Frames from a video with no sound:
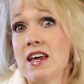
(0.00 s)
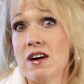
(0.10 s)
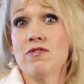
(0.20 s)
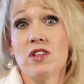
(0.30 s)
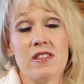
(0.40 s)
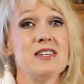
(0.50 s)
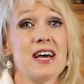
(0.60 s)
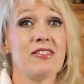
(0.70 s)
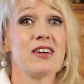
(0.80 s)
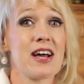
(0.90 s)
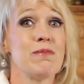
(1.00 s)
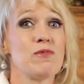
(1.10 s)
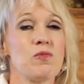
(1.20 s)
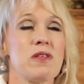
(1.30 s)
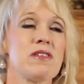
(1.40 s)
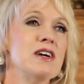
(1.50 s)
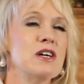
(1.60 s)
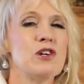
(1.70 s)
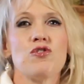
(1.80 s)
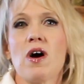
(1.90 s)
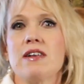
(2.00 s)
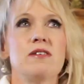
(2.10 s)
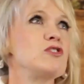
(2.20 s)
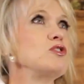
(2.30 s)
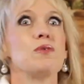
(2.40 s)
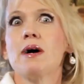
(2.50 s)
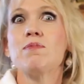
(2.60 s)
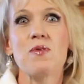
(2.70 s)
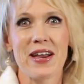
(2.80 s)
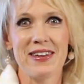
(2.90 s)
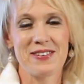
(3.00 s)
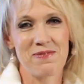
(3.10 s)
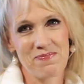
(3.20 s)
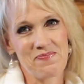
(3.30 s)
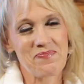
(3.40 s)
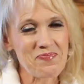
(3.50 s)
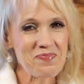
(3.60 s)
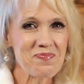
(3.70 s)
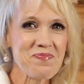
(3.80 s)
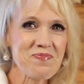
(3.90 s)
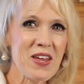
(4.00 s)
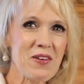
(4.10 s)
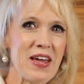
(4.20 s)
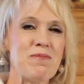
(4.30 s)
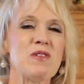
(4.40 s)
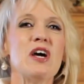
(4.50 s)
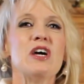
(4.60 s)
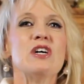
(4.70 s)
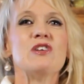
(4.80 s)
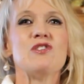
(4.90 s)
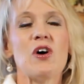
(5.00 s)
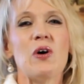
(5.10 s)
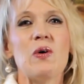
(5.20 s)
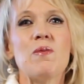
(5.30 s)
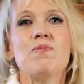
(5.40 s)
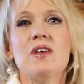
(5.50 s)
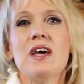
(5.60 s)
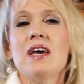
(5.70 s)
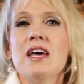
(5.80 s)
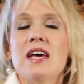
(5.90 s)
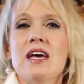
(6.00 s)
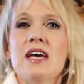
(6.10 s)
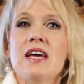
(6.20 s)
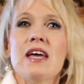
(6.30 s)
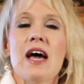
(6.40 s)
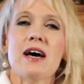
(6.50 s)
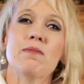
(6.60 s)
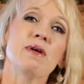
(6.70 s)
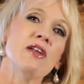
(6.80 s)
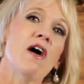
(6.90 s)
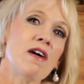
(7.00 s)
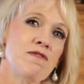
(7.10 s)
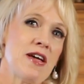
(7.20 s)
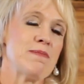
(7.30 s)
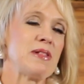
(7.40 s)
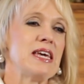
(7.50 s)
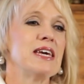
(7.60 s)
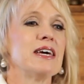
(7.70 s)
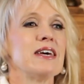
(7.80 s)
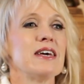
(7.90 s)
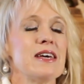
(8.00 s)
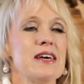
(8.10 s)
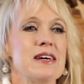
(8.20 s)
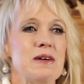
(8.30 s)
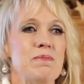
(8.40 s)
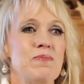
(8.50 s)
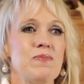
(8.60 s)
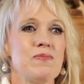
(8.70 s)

often the debt that comes with trying to do it upright. Okay, so in our family, in